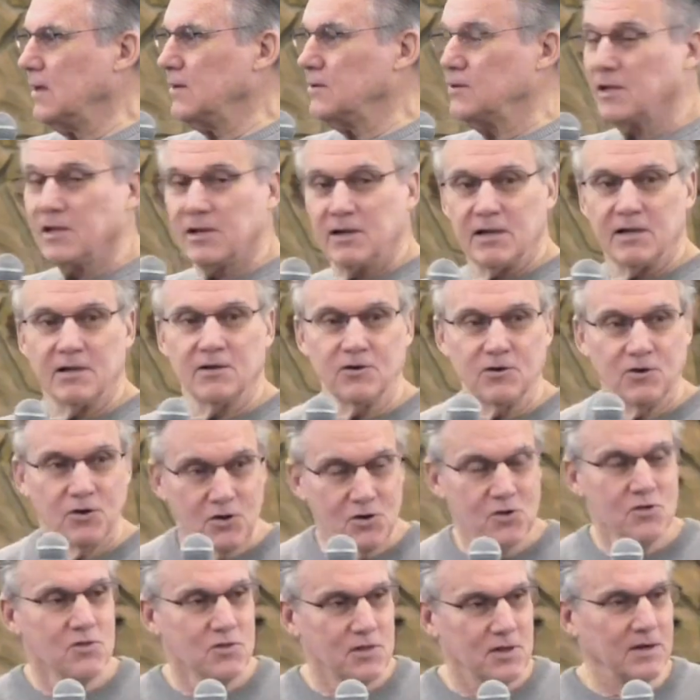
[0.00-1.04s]
And Gideon
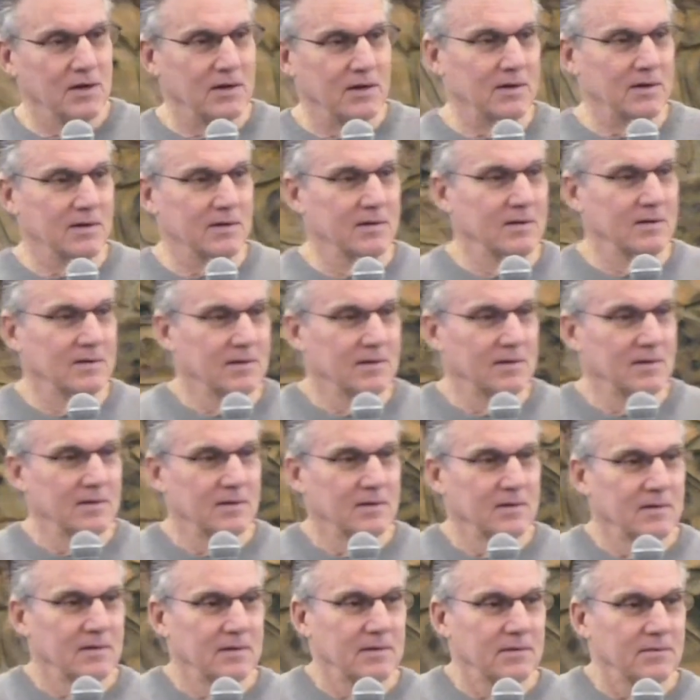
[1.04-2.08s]
knew then
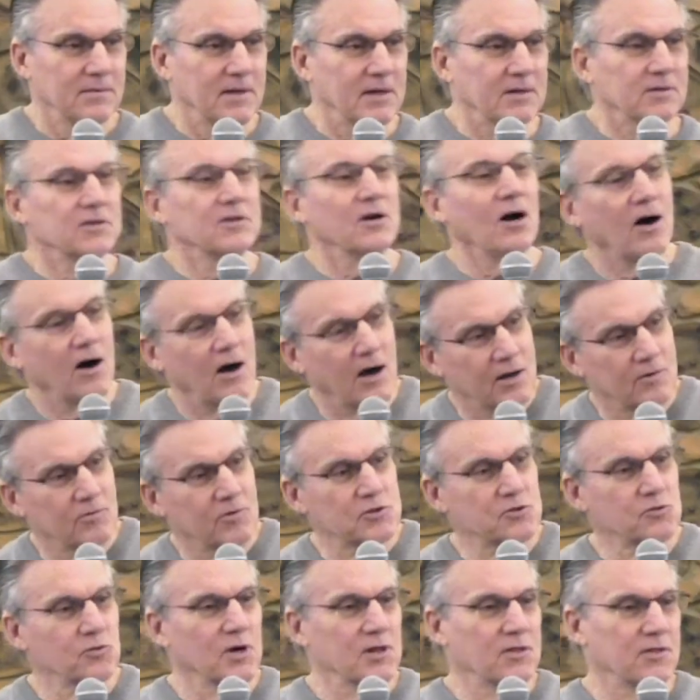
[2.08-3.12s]
that God
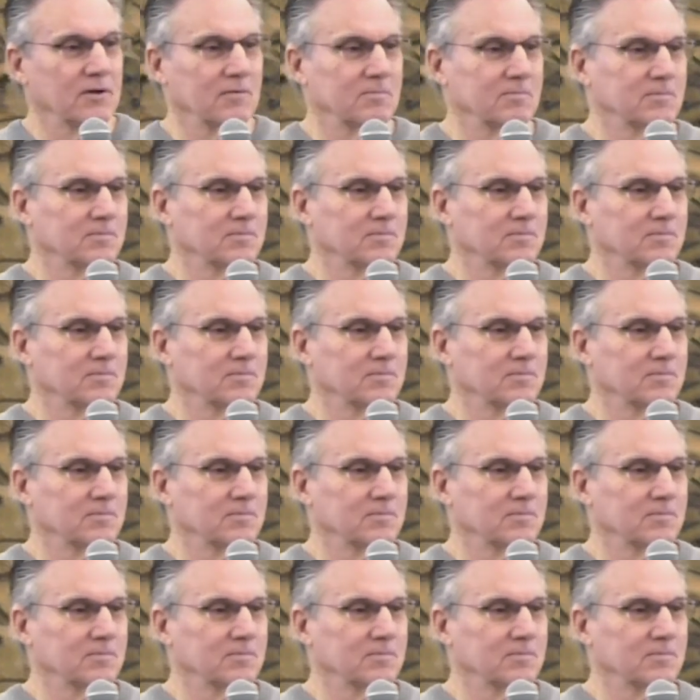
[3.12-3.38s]
was with